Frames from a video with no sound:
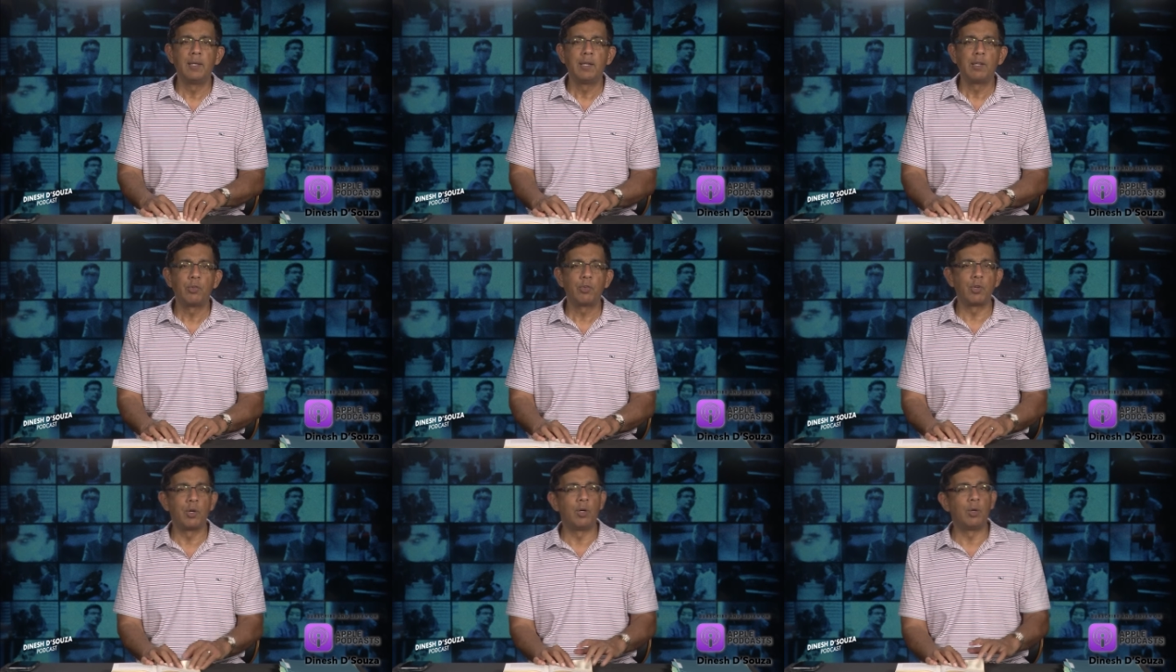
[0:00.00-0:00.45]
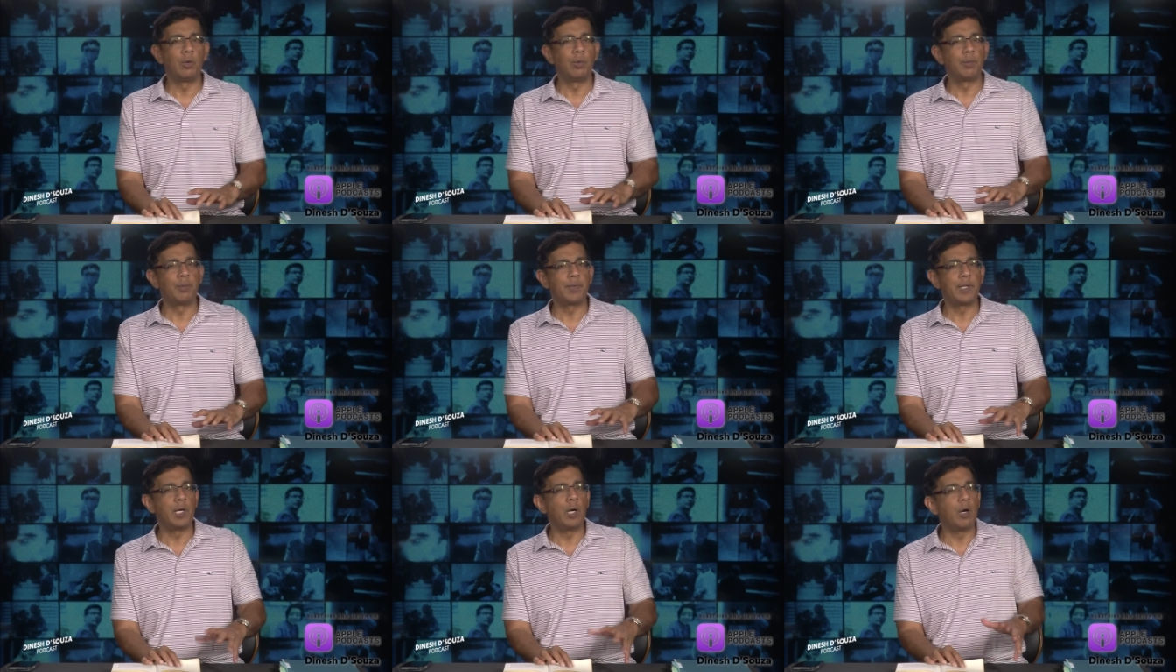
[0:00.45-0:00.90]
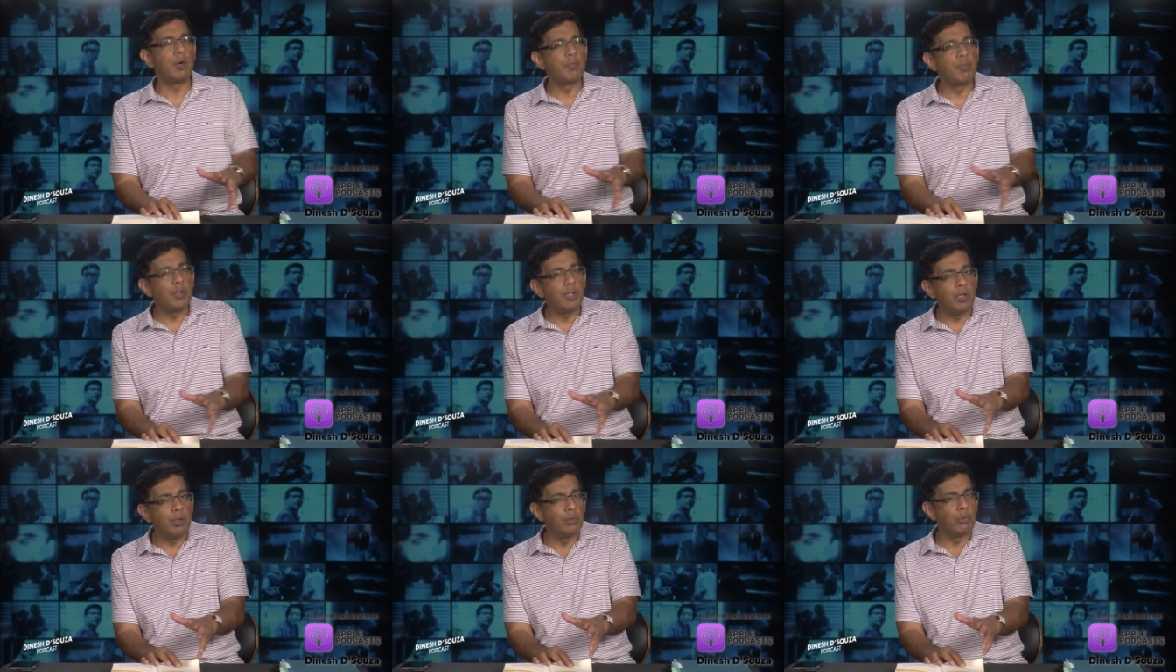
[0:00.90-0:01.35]
So they
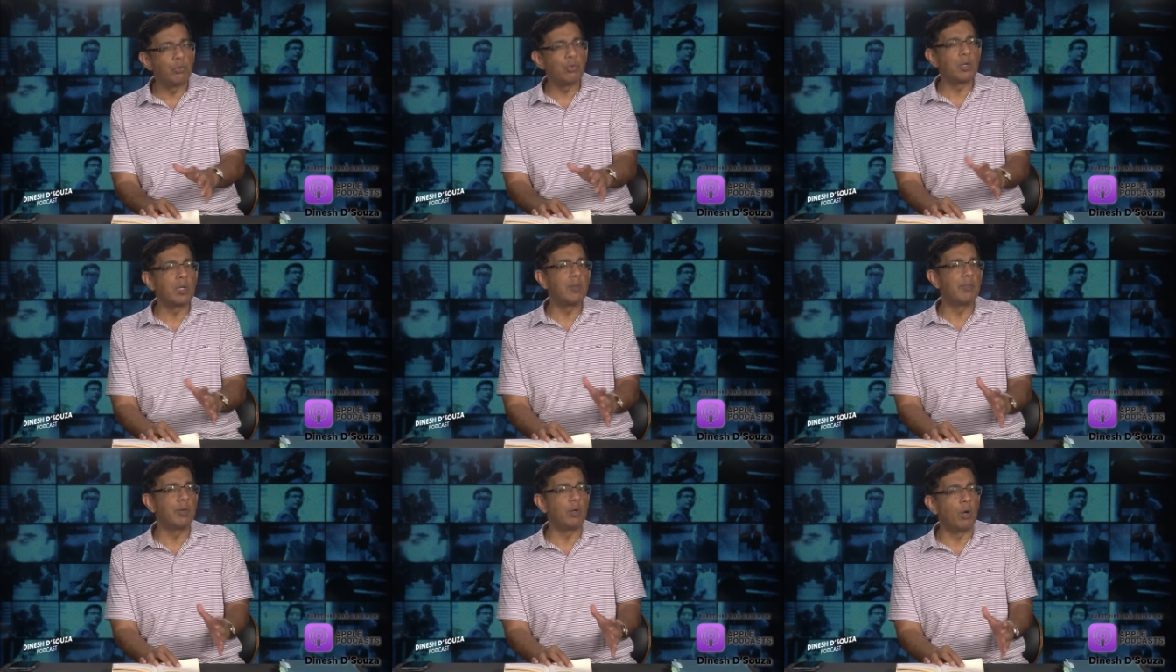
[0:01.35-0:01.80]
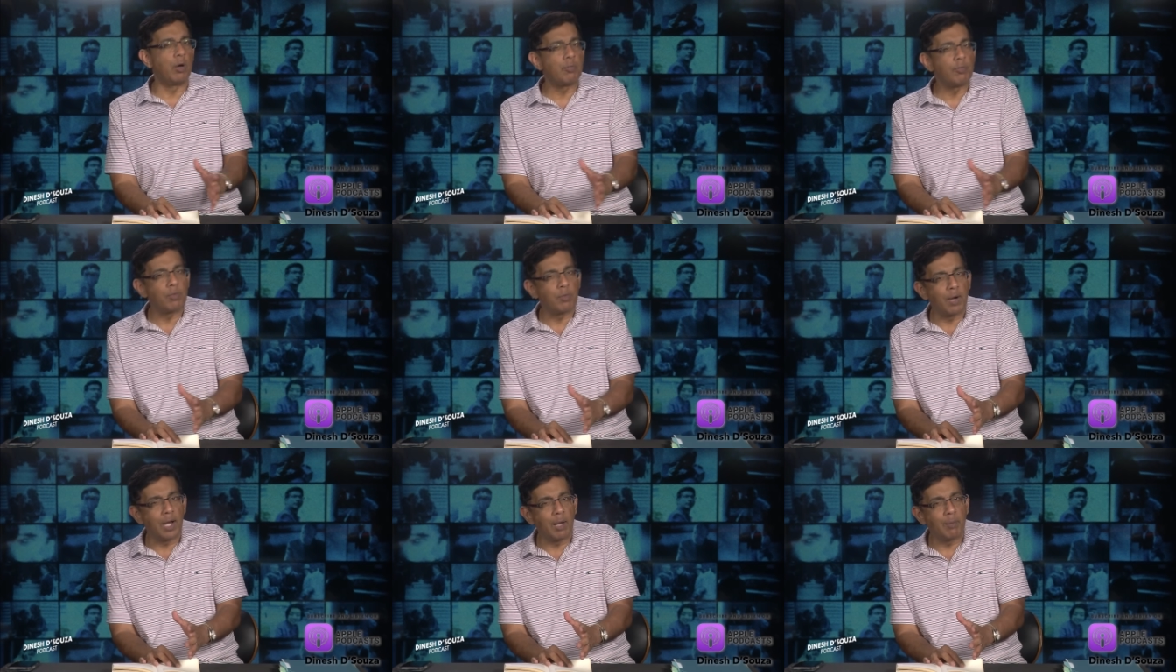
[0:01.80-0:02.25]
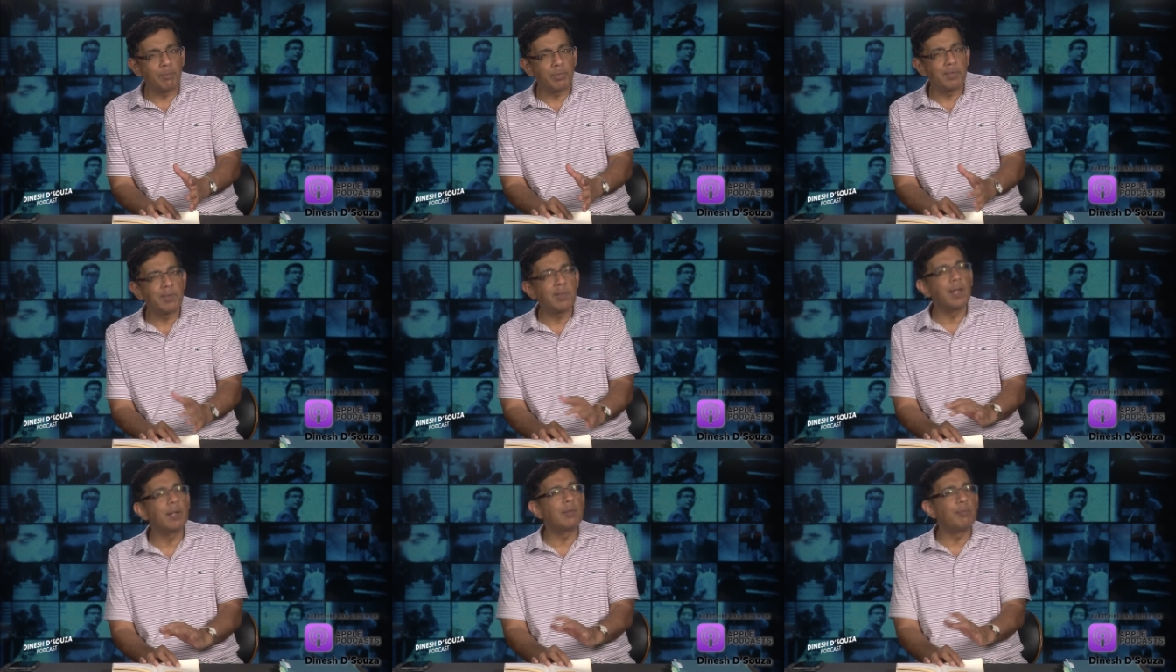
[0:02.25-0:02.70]
offer you sort of an off-ramp.
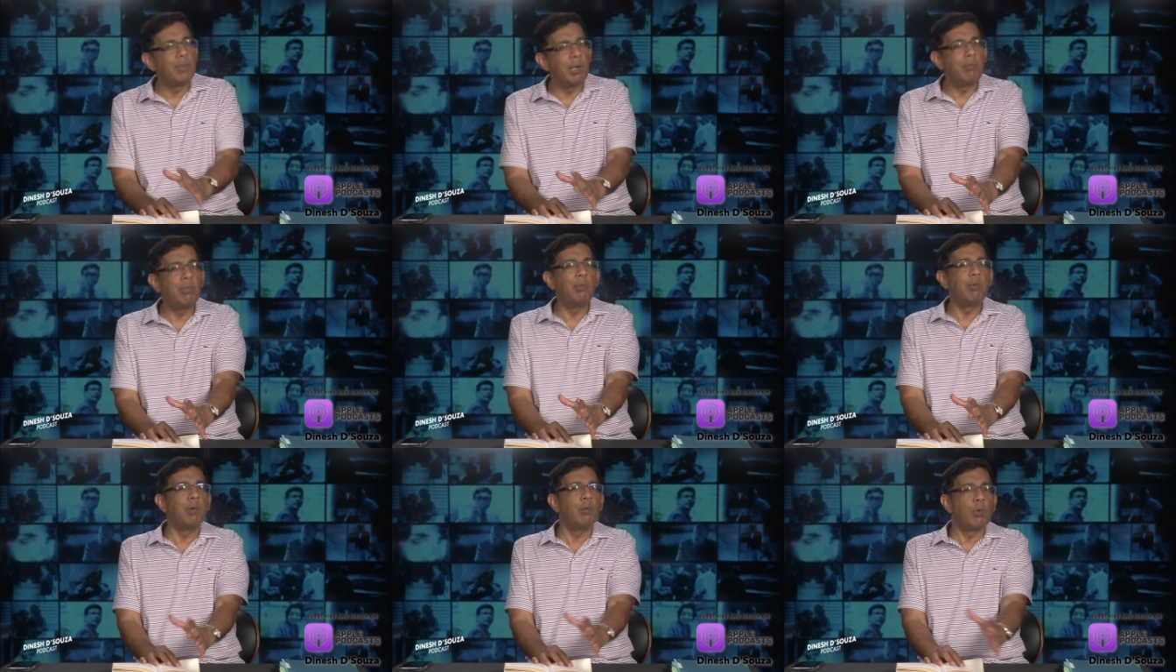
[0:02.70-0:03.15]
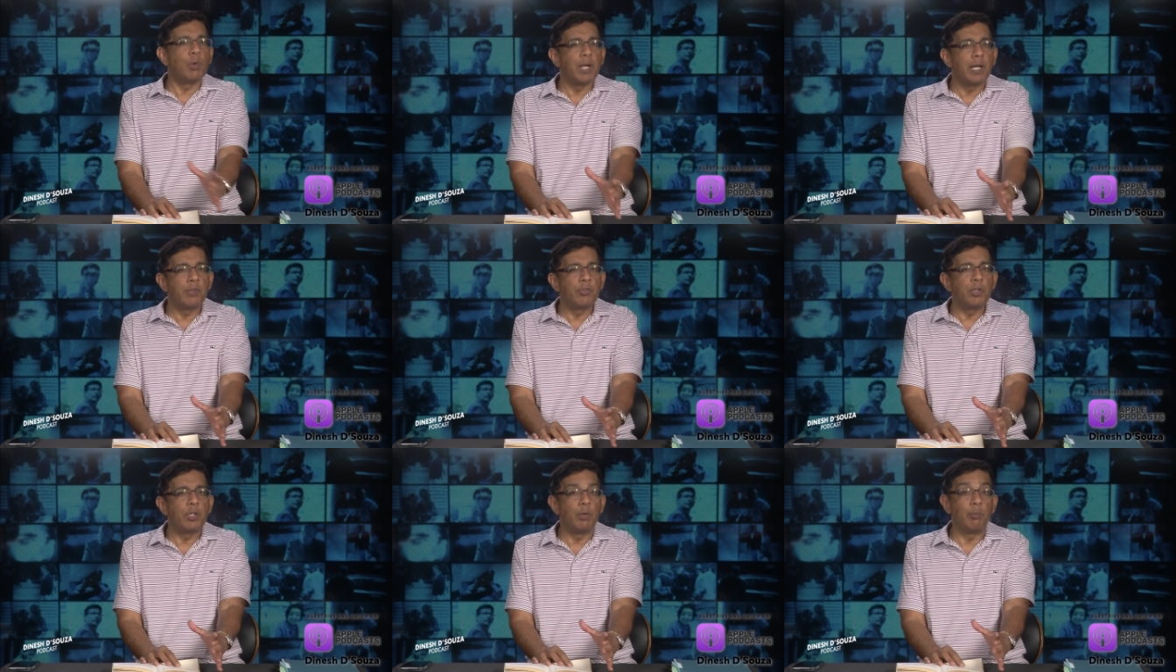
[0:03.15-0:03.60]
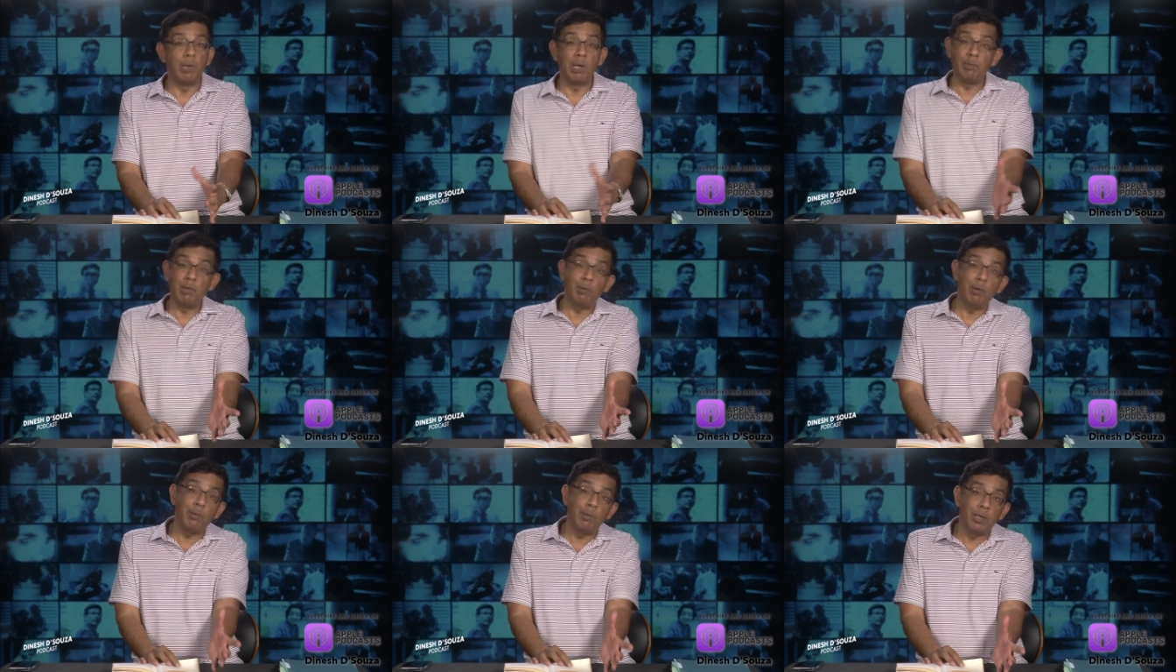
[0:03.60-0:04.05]
It's like, maybe we won't execute.
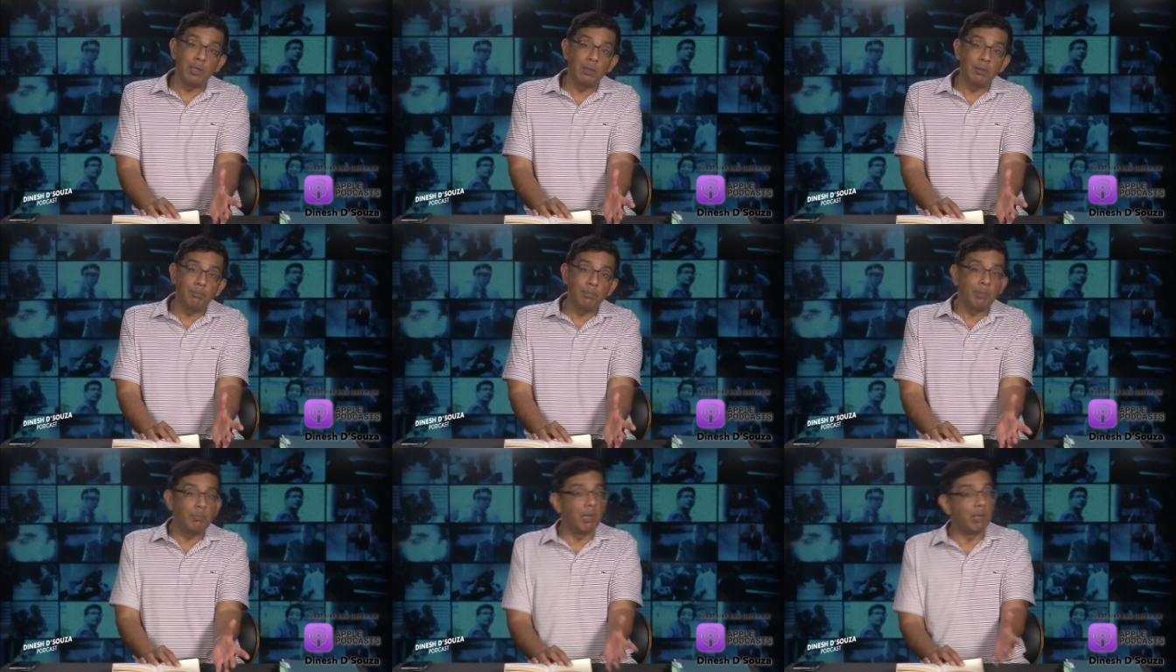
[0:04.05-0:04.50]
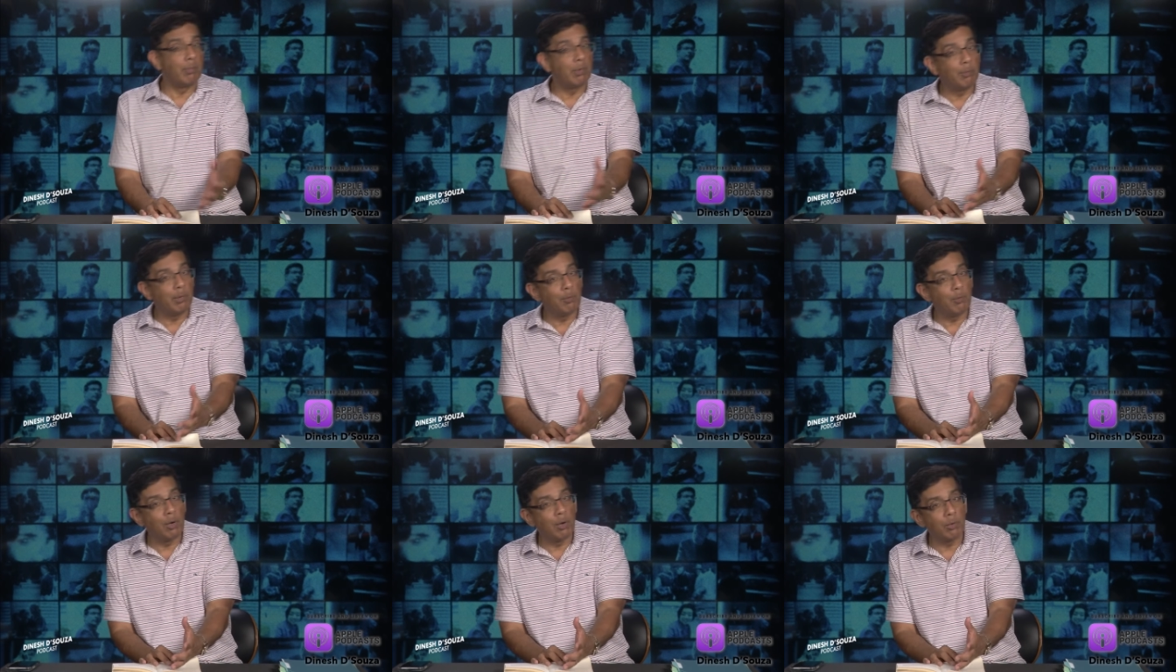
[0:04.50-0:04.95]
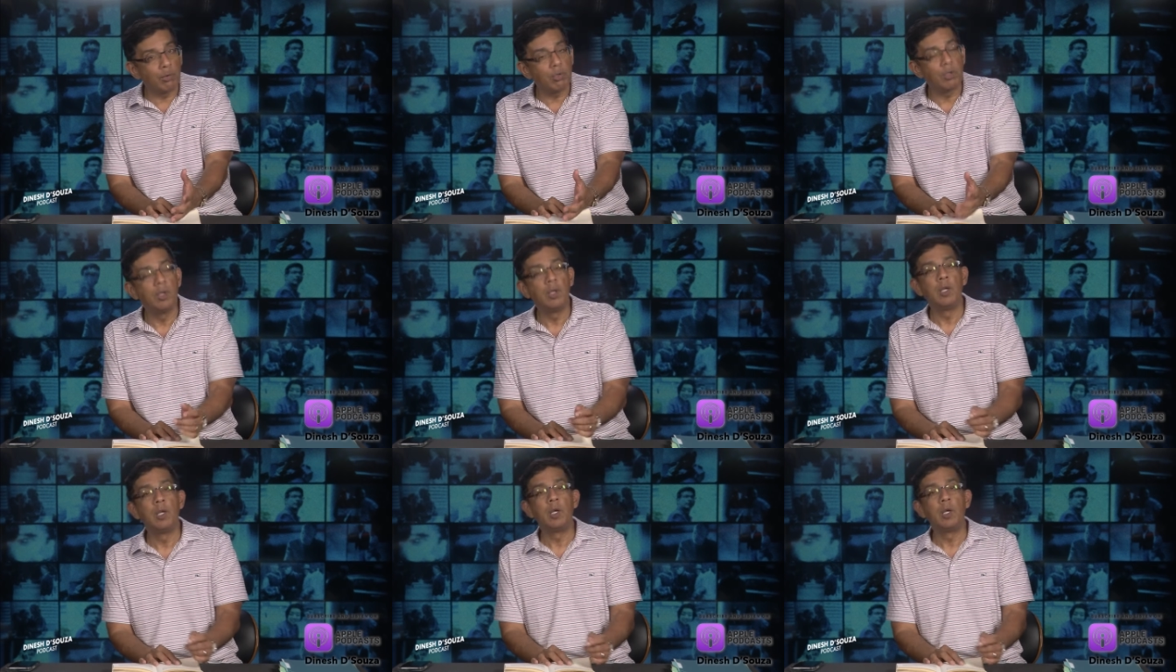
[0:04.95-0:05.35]
Maybe we will, but maybe we won't.